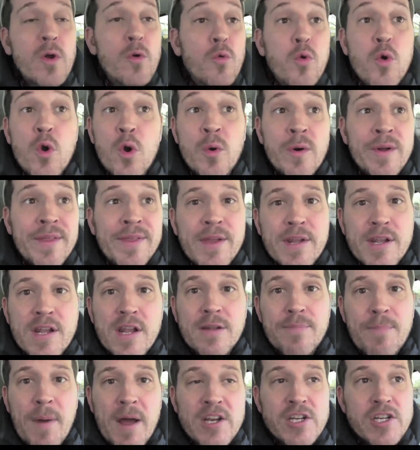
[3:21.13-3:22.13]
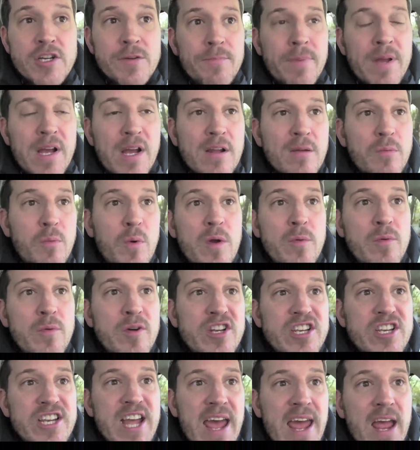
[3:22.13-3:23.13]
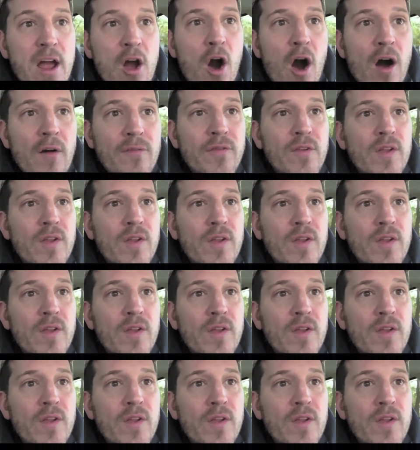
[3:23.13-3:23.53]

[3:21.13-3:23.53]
ruined the suspension because we would take off.